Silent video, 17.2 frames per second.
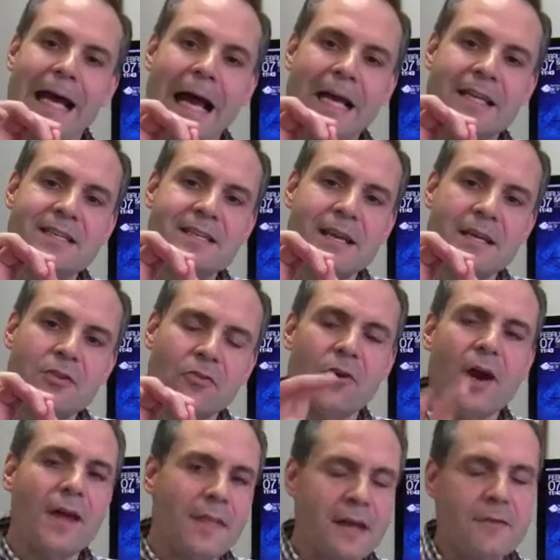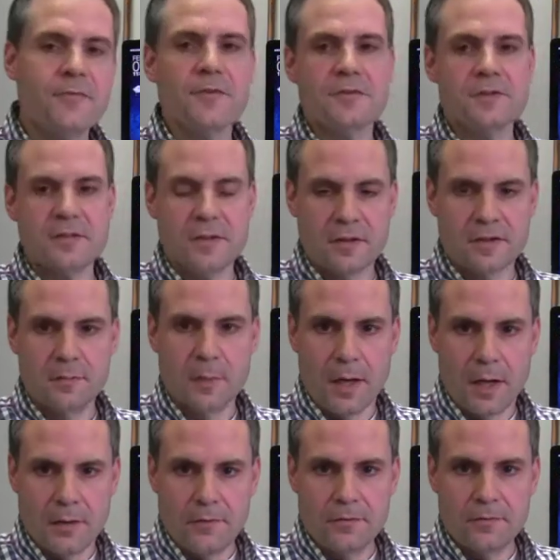I'd say try that for 6
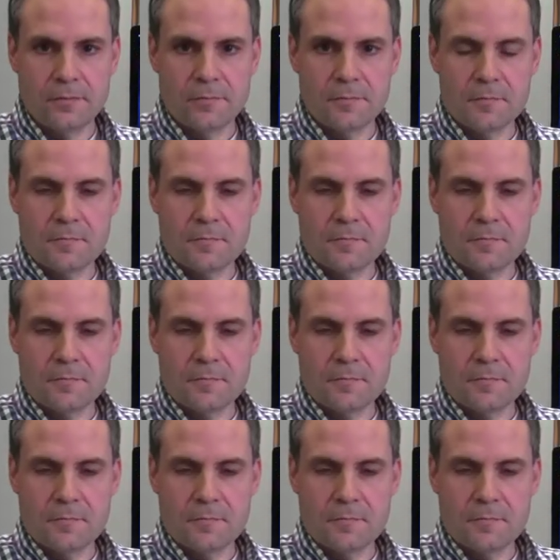months.